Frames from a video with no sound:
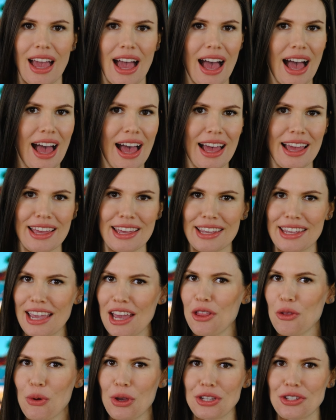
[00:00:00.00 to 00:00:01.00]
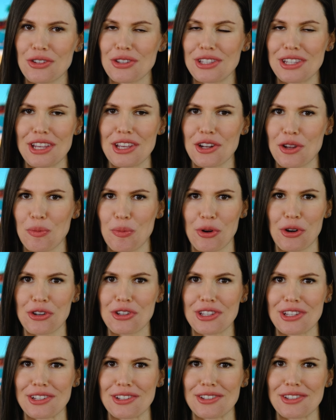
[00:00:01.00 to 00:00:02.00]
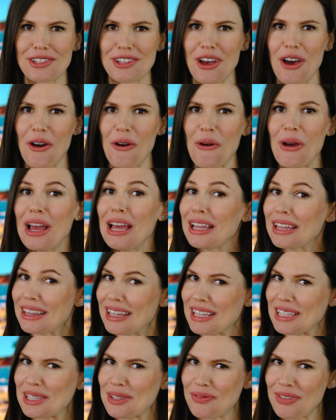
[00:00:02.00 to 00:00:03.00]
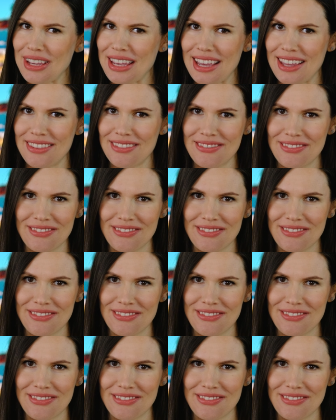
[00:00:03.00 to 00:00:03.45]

I can't wait to see it in person, so let's begin.